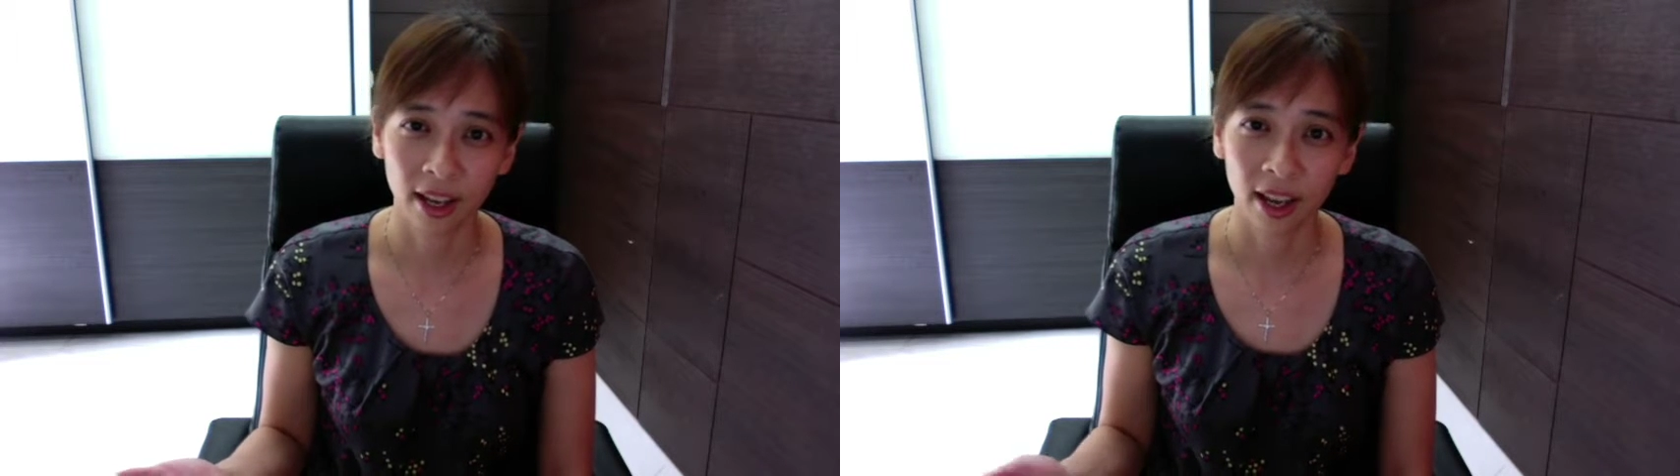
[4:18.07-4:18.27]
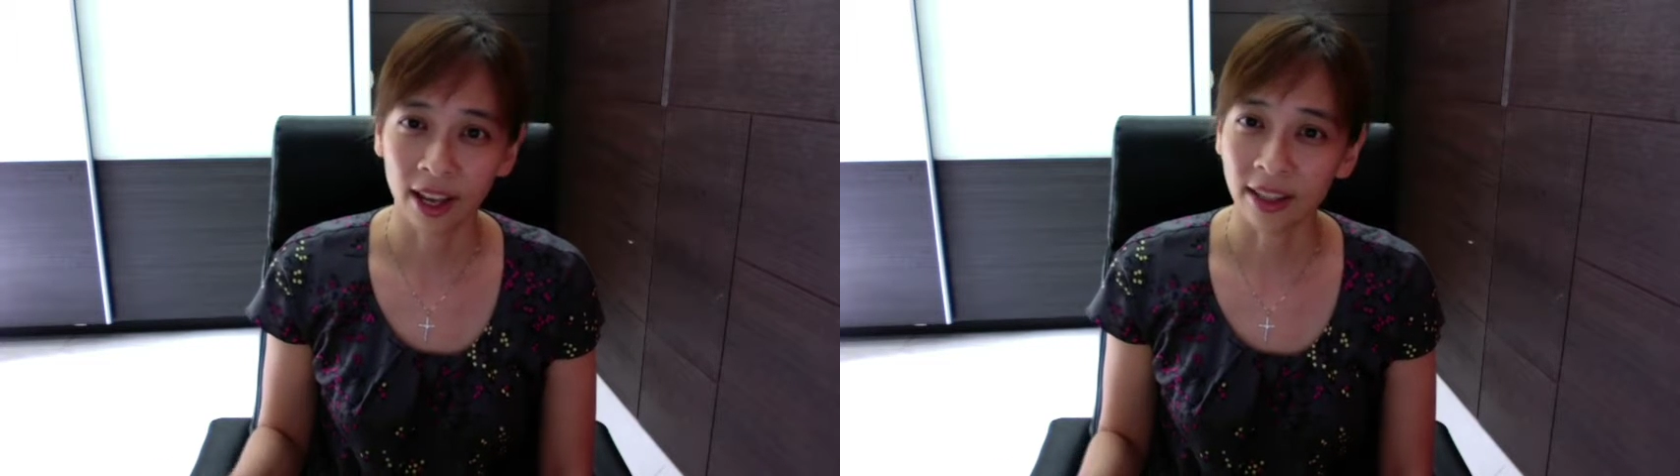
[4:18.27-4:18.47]

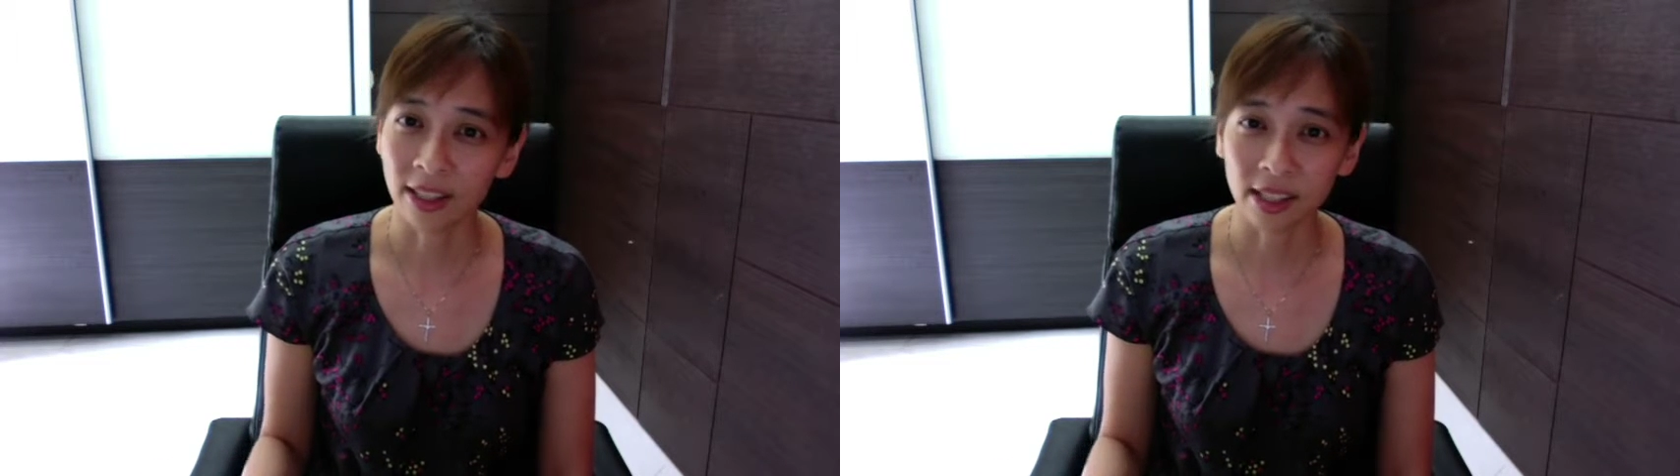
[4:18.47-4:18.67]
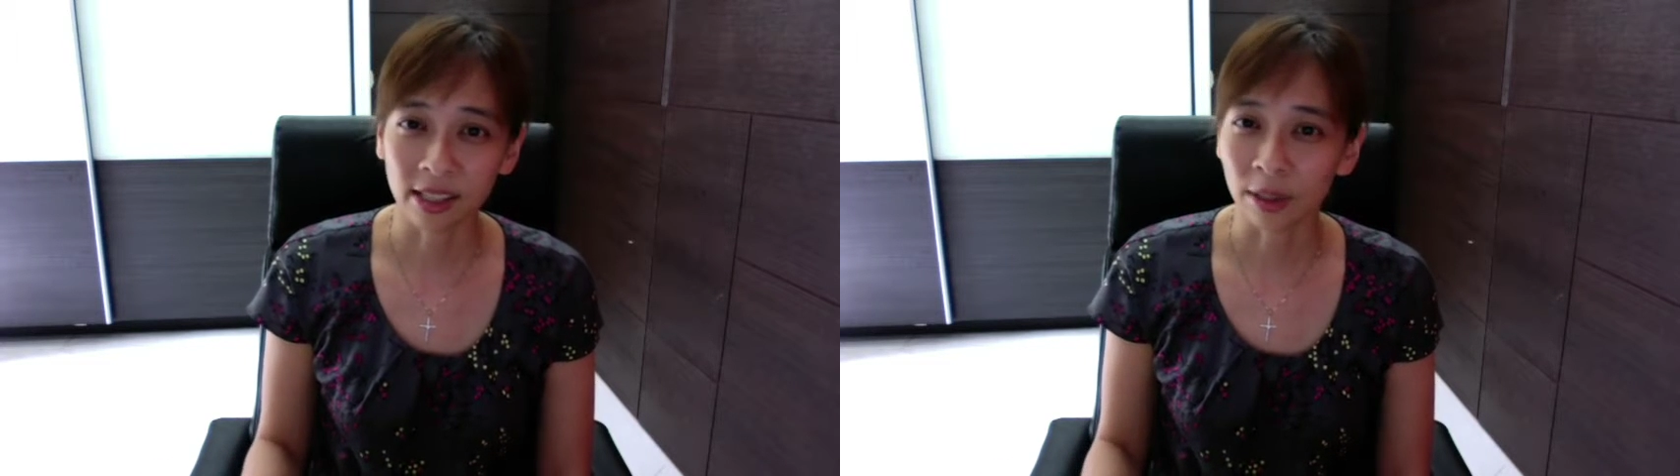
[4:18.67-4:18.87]
And this
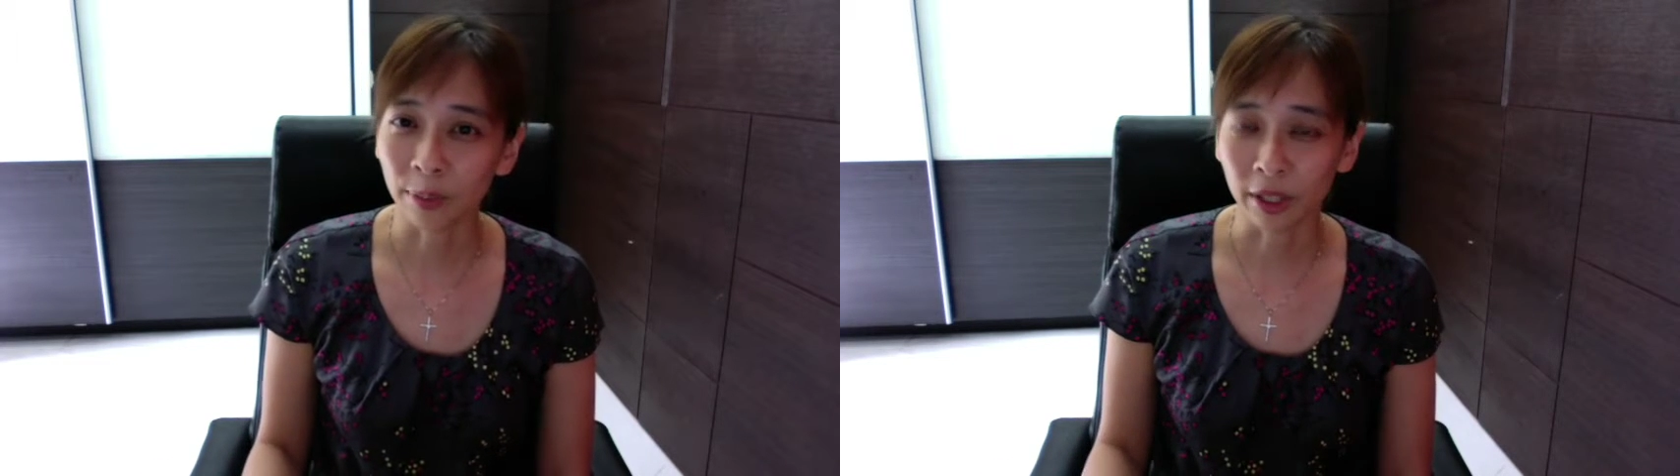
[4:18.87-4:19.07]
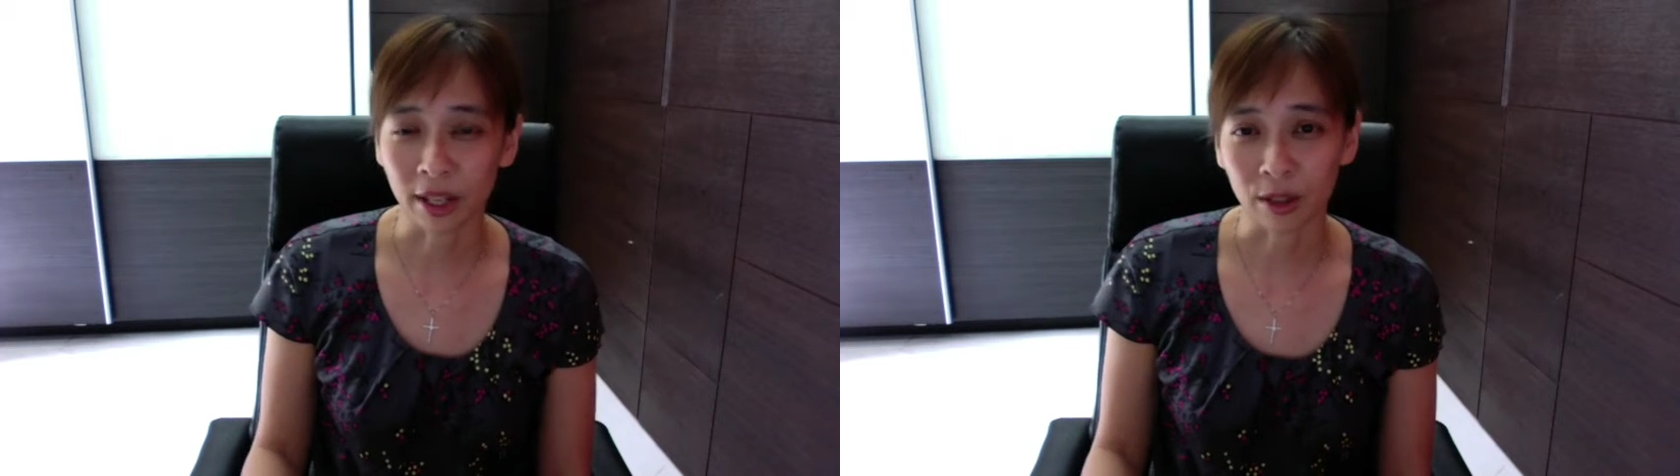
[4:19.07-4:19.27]
is
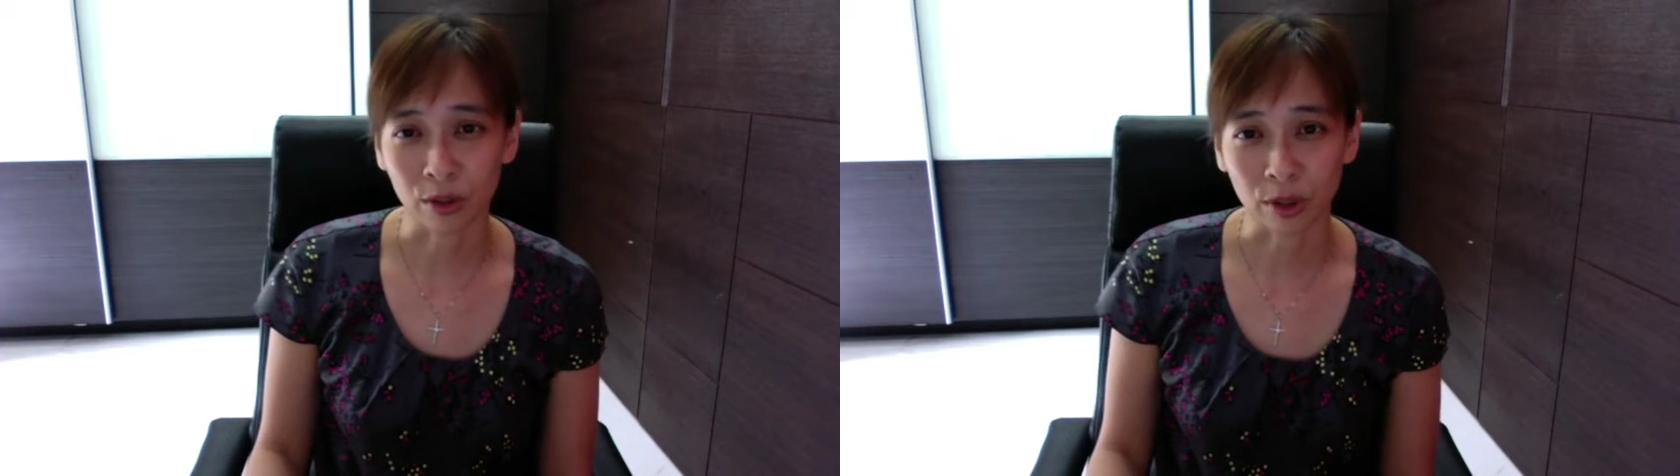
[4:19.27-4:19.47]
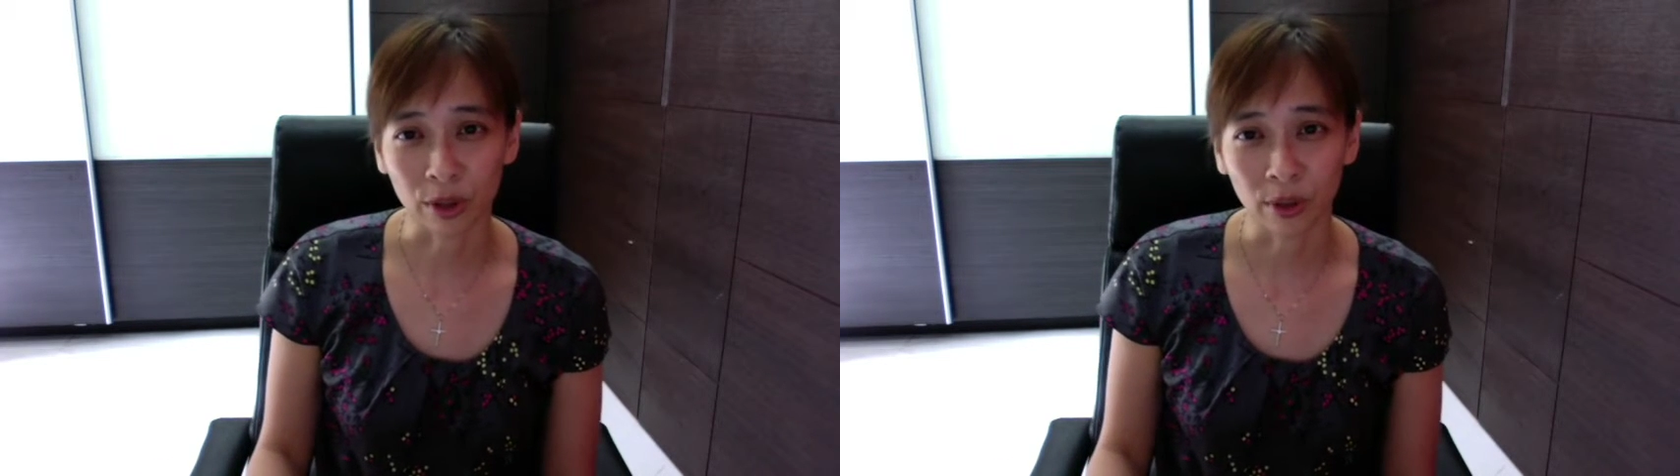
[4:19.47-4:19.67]
simply untrue.